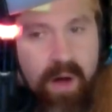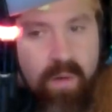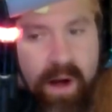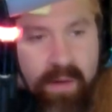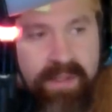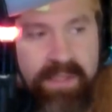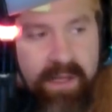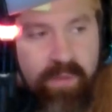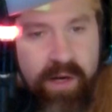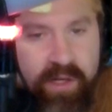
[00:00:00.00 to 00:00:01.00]
why aren't we
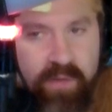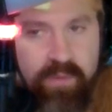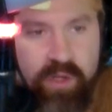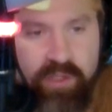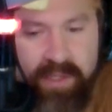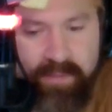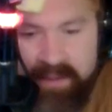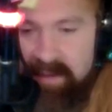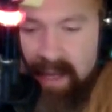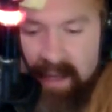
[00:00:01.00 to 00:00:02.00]
celebrating her music,
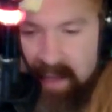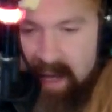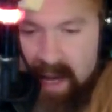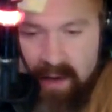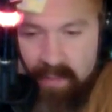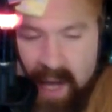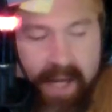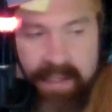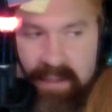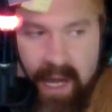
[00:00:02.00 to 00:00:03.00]
but saying that, hey, her
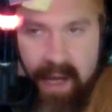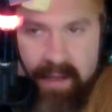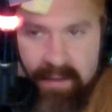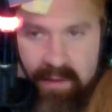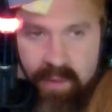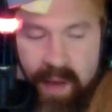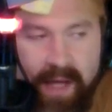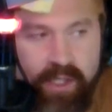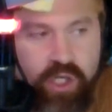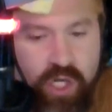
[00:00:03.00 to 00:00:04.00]
body size and her
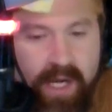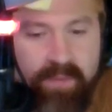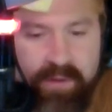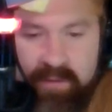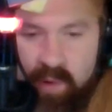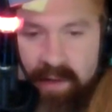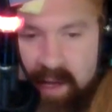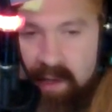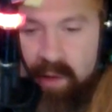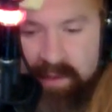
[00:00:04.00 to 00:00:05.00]
body shape is one
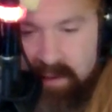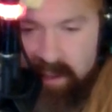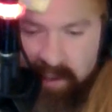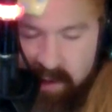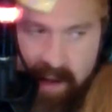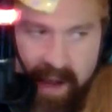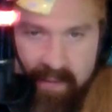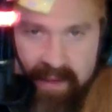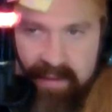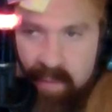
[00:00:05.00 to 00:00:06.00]
day going to lead her to
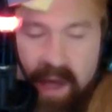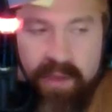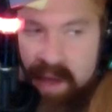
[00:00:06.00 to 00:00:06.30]
having some health